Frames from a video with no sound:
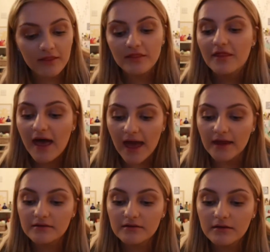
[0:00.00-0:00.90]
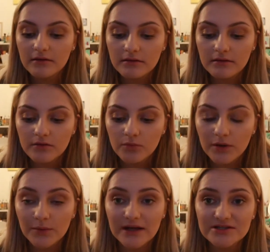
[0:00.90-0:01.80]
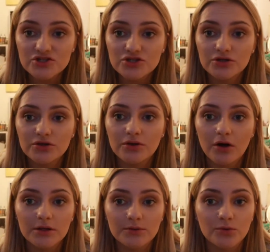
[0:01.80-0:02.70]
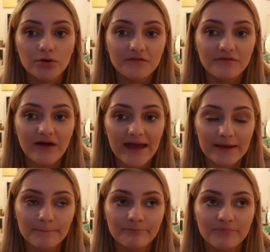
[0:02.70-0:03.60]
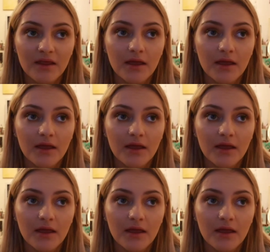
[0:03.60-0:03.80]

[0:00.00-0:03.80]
Then we went to the Hollywood Walk of Fame,